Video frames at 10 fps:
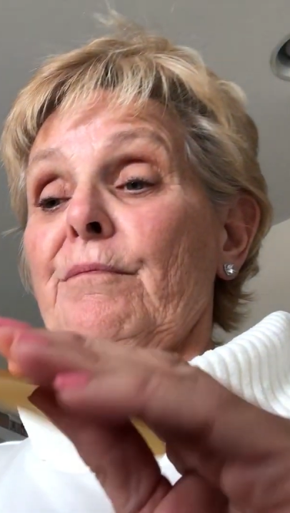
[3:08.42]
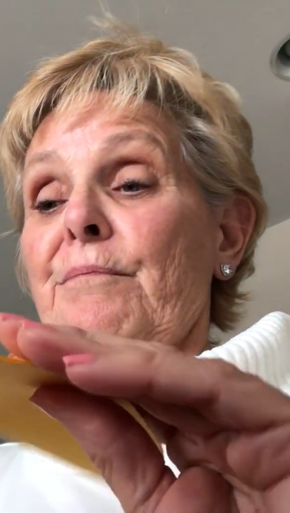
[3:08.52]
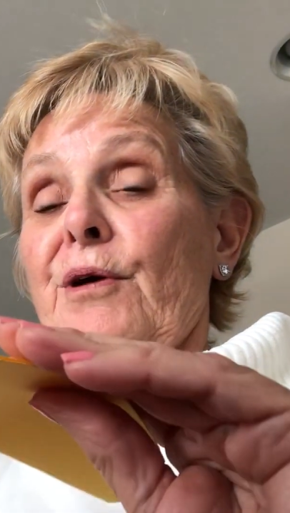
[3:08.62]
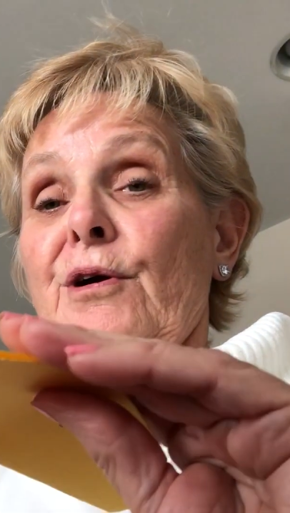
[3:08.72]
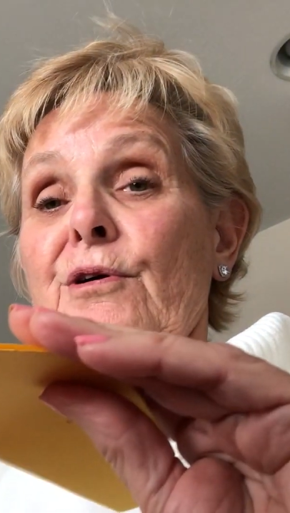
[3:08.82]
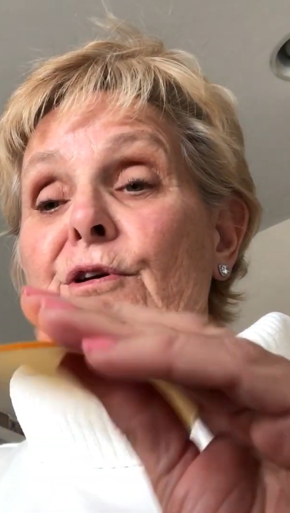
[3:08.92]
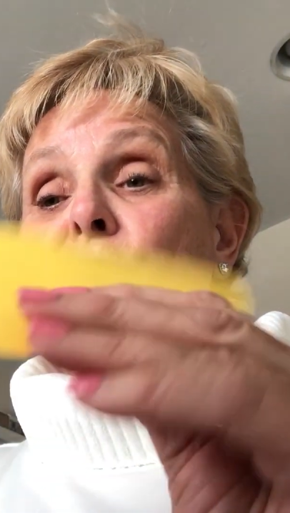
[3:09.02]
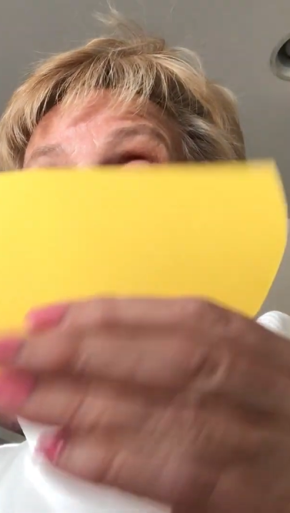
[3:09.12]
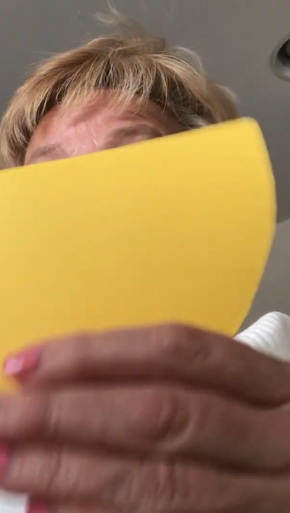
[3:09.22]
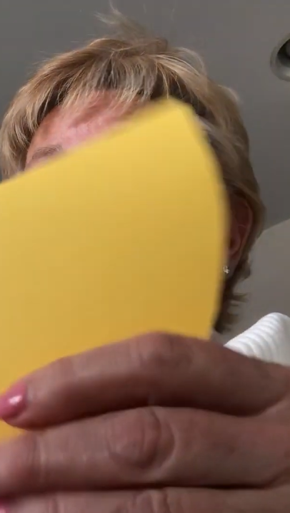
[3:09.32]
bird
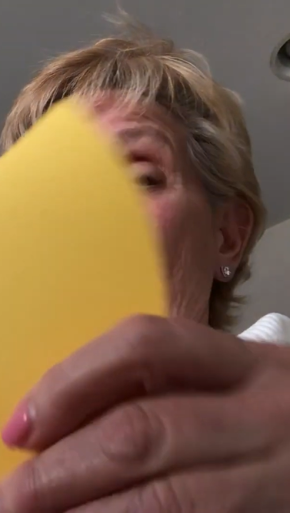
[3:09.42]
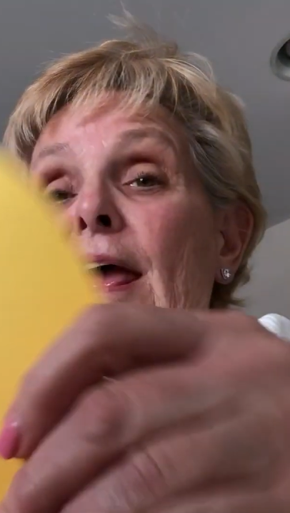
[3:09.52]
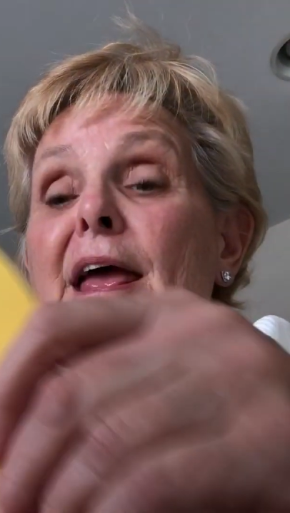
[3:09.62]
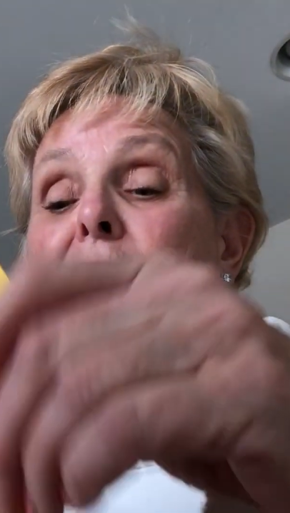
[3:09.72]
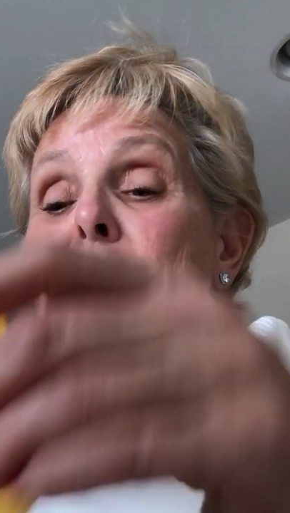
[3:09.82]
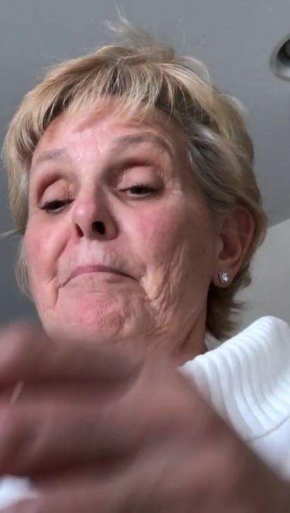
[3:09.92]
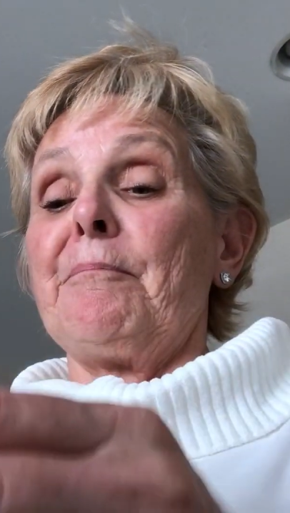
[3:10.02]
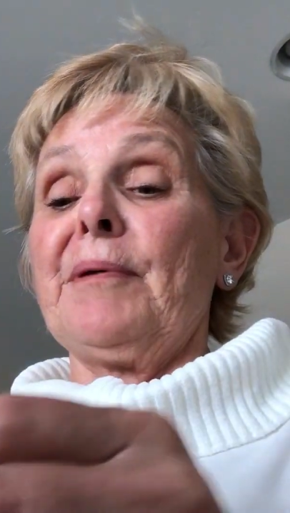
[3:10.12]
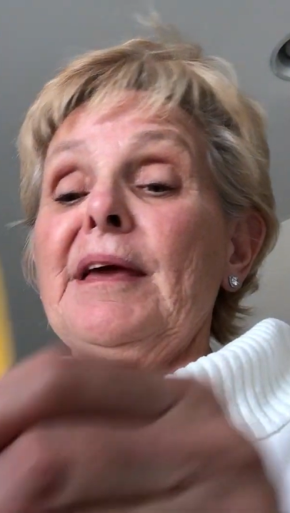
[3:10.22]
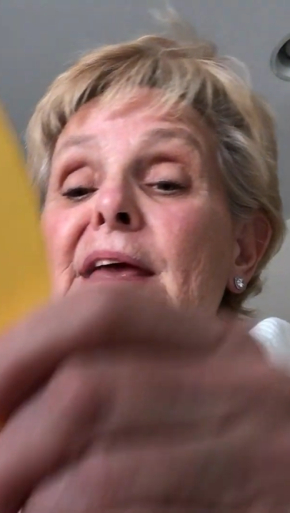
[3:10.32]
heard a
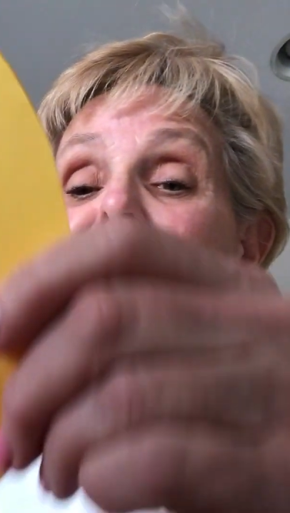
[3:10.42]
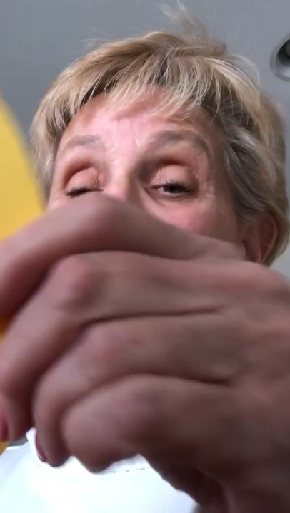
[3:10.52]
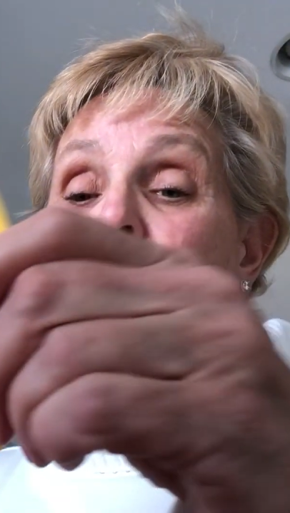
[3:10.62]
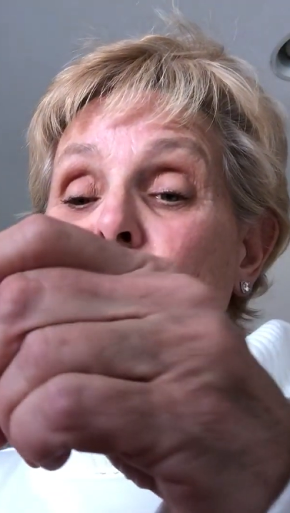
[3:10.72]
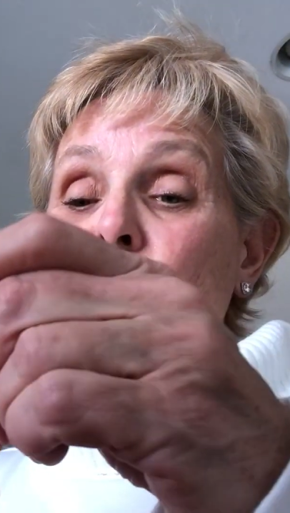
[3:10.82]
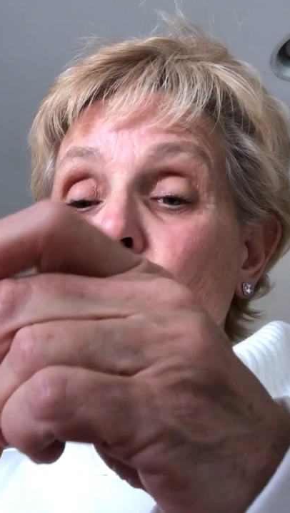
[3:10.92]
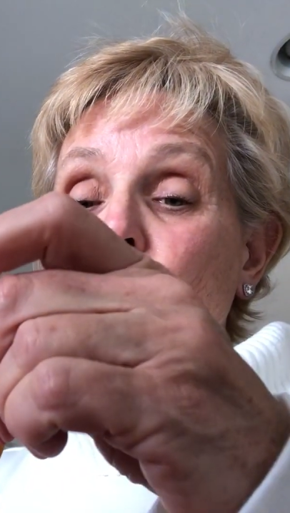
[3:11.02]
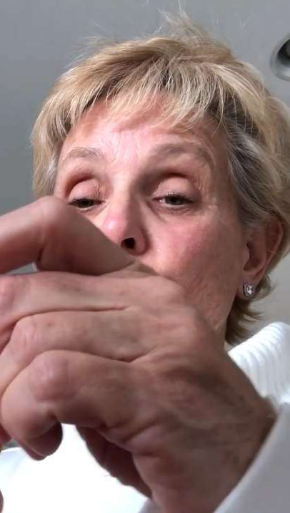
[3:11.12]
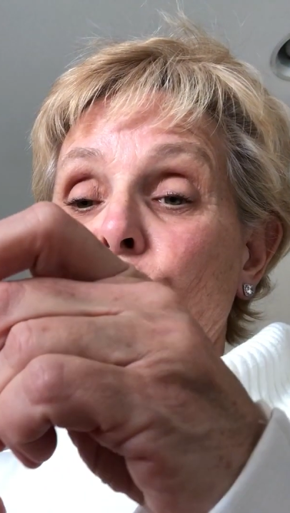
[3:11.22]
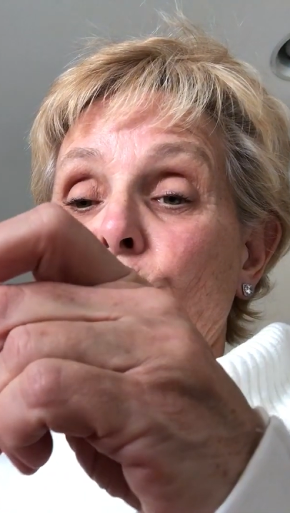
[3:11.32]
big
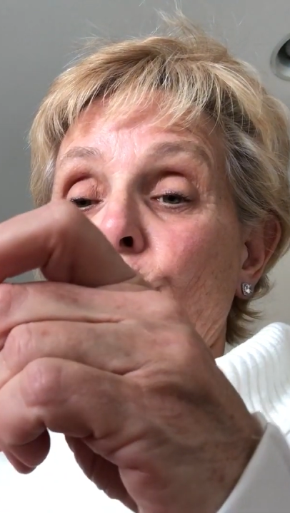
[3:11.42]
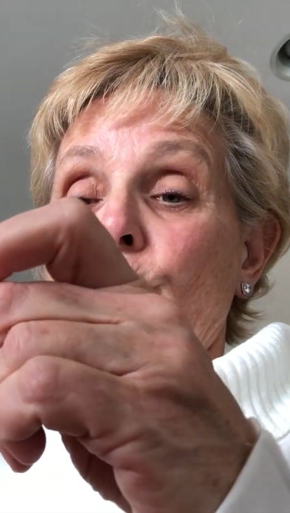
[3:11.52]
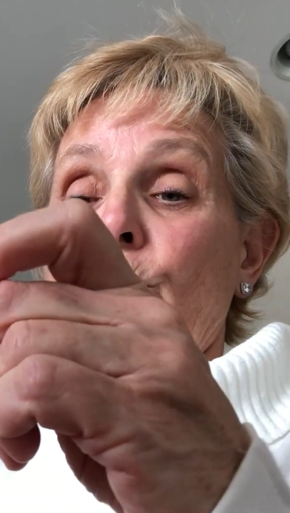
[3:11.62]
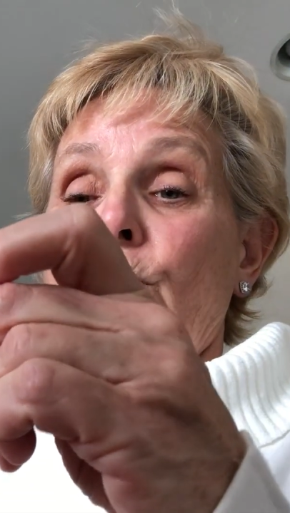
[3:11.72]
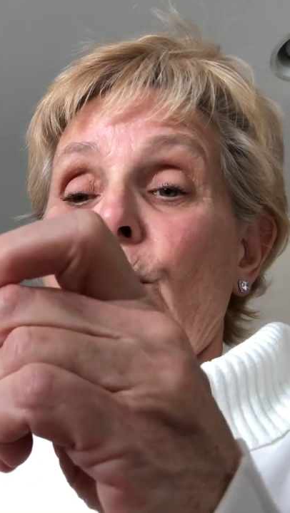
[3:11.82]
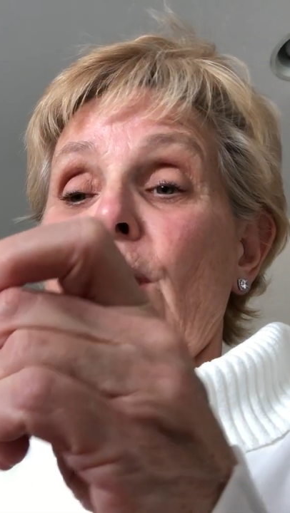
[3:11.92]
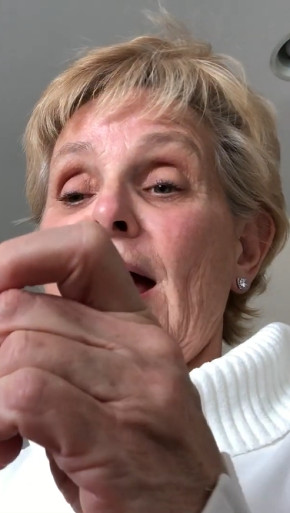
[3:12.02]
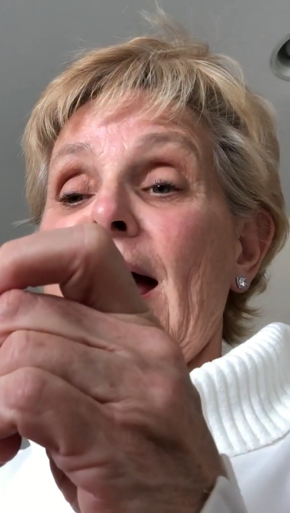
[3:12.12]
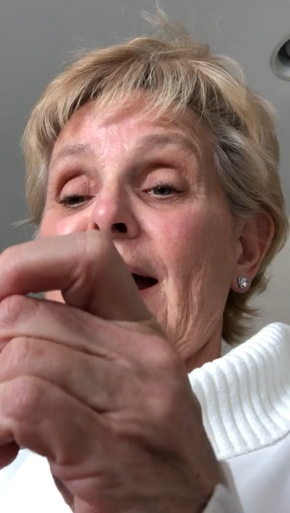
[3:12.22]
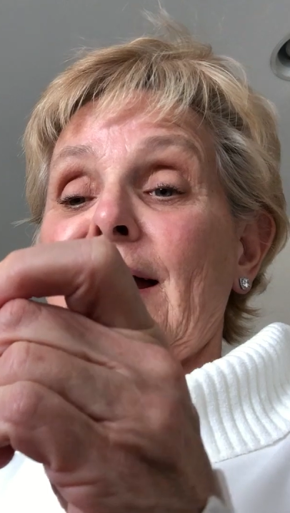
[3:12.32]

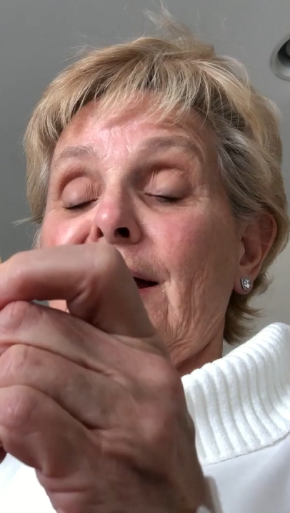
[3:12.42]
crack.